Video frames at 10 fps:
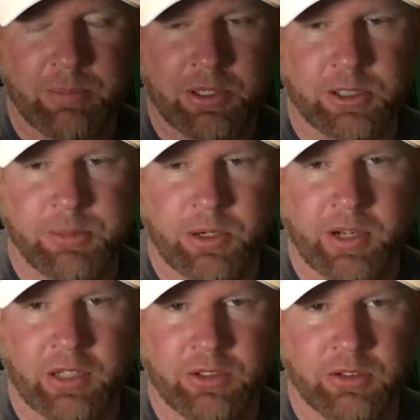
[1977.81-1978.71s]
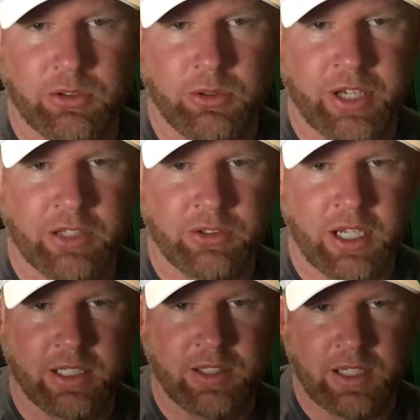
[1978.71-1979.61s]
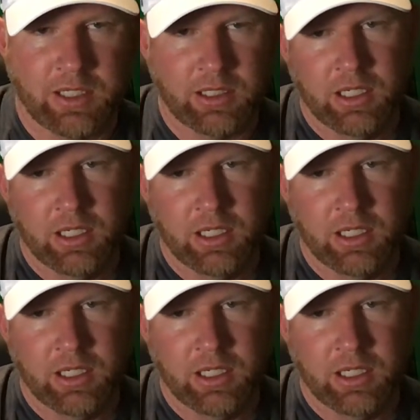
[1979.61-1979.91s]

and it's been around since 2019.